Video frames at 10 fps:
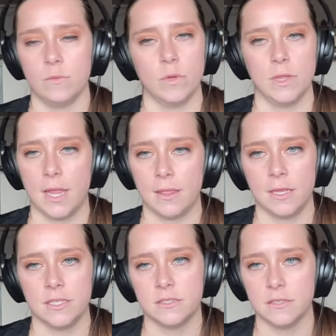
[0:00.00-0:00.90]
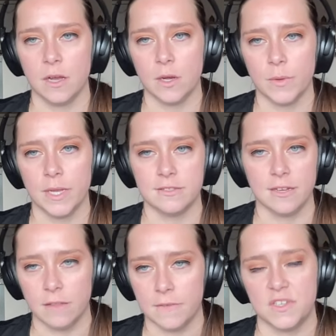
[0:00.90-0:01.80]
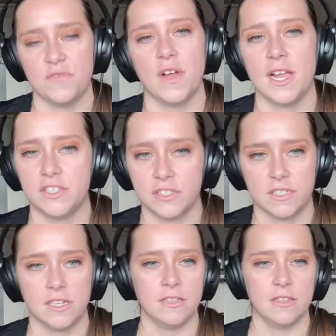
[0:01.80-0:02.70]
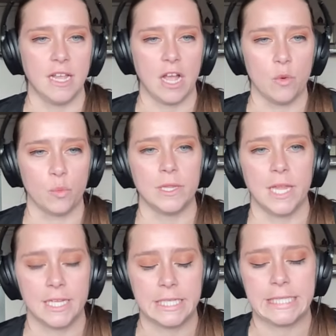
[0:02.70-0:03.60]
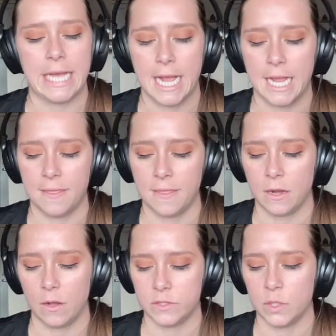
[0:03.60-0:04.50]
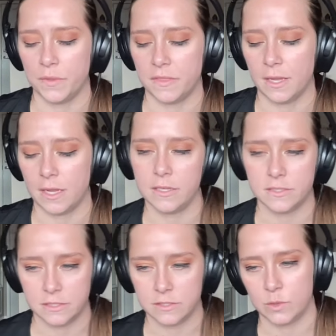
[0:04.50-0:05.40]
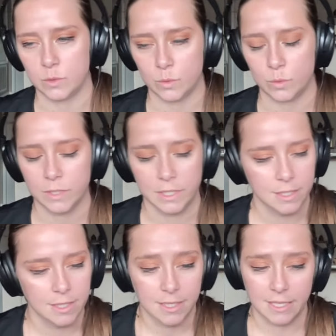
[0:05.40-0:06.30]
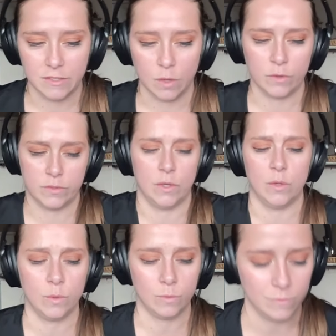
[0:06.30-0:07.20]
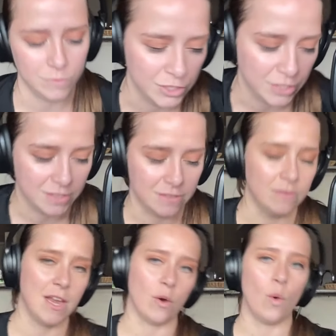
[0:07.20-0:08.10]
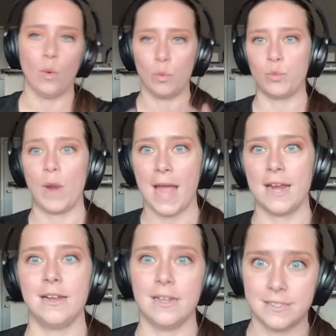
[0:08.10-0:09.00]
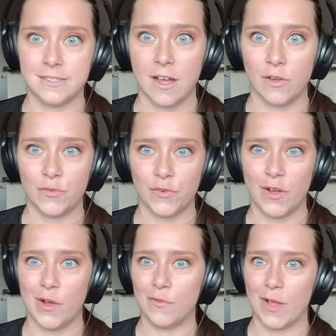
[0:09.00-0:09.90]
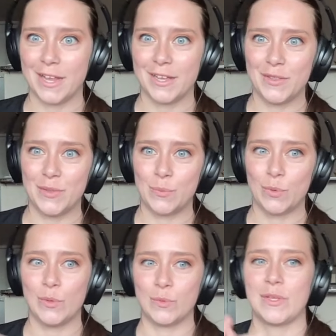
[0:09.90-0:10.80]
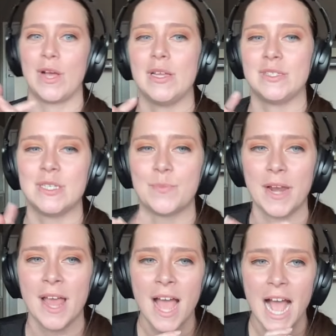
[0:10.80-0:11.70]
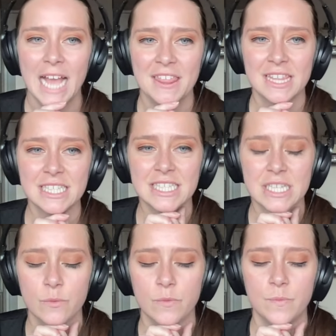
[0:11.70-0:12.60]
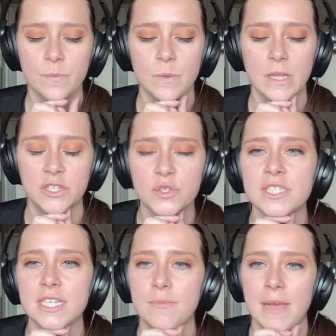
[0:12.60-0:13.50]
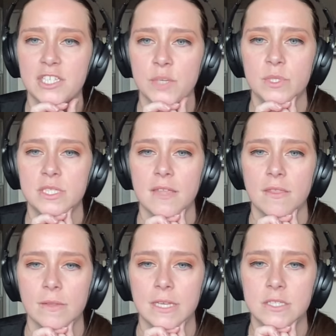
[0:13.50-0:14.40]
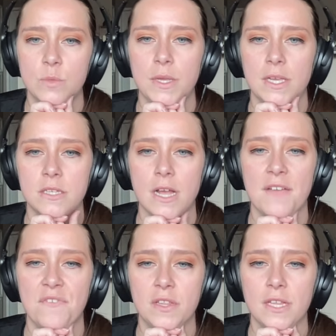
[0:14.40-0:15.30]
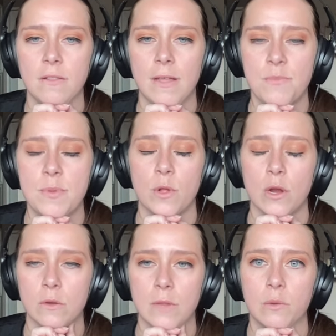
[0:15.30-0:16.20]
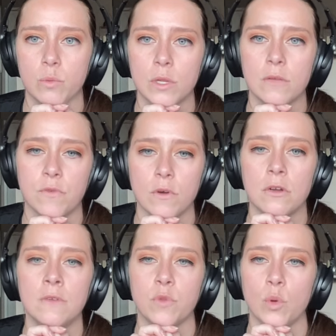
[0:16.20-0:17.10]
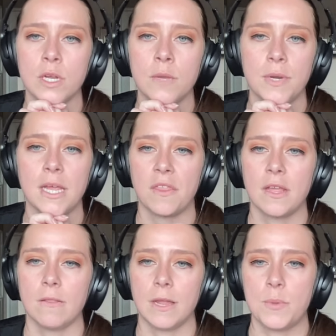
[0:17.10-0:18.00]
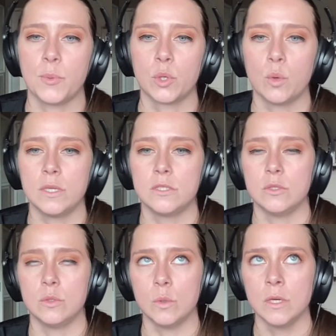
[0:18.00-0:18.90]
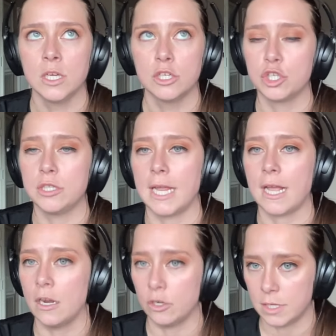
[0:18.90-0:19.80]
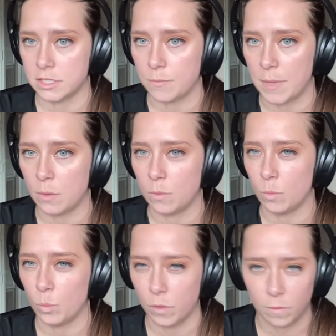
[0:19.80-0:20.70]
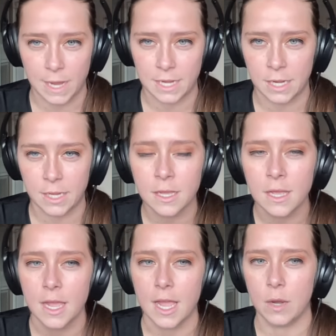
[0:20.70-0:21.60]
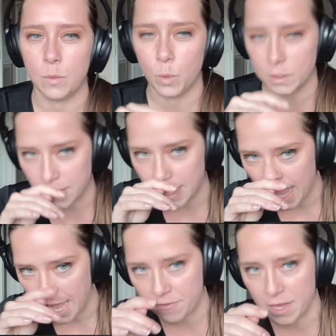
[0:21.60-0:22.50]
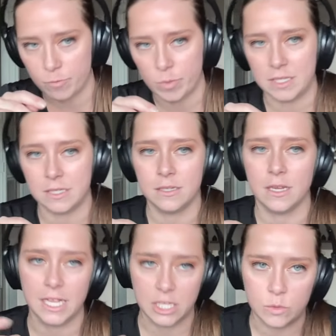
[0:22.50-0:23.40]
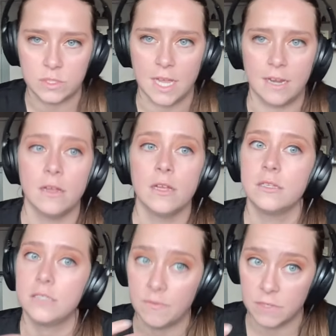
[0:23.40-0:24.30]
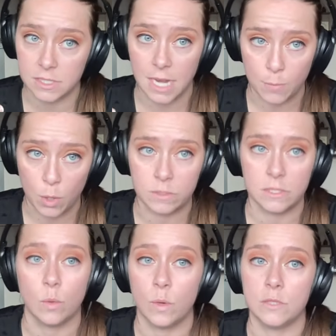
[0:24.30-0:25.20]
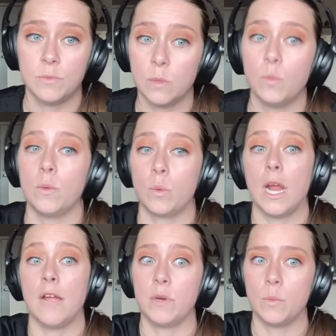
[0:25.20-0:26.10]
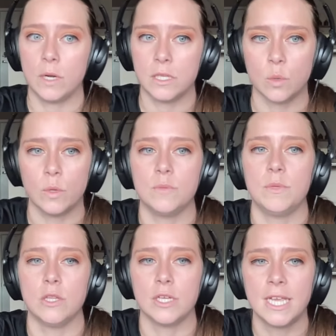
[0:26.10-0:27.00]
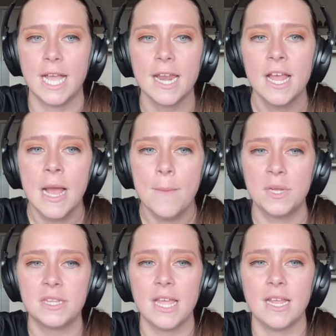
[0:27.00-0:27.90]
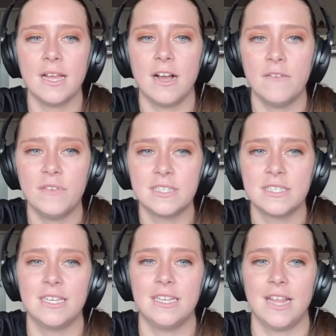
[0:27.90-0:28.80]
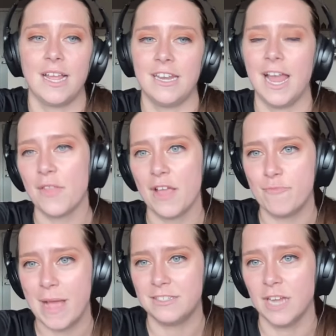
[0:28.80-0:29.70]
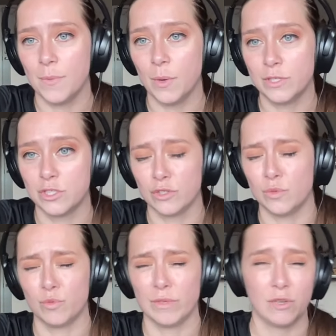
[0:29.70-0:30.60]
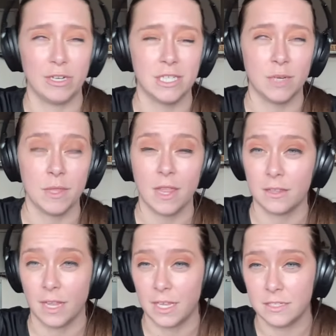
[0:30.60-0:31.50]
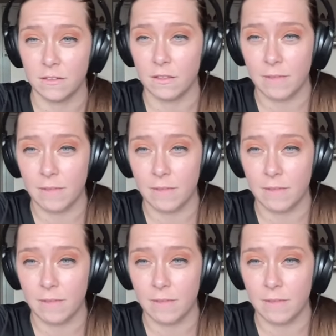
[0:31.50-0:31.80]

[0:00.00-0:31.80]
relentless always, like loves to fight, just a relentless guy. And then also with Nick Cousins, who is also just their whole rat in itself of like the Bruins with the Cousins. But I think this is a interesting matchup to say the least, because I feel like a lot of people are like rooting for Florida, but I think a lot of people are shouldn't like underestimate the Lightning and what they have. I mean, like you said, Steven Stamkos is going to be the one where everyone is going to be looking at, but they obviously like now they have Matt Dumba, which also is really crazy to me that like he's on